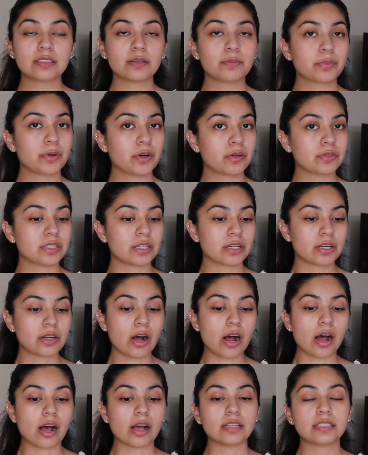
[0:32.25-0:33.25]
some pros and
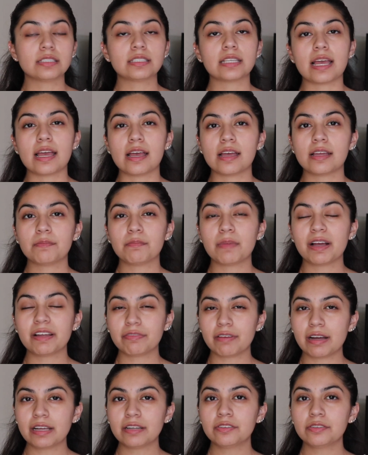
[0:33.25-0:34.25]
cons, and my
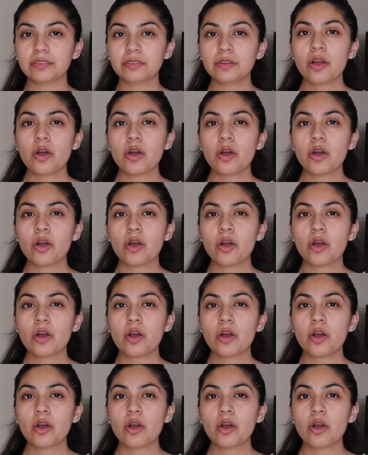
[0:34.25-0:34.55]
final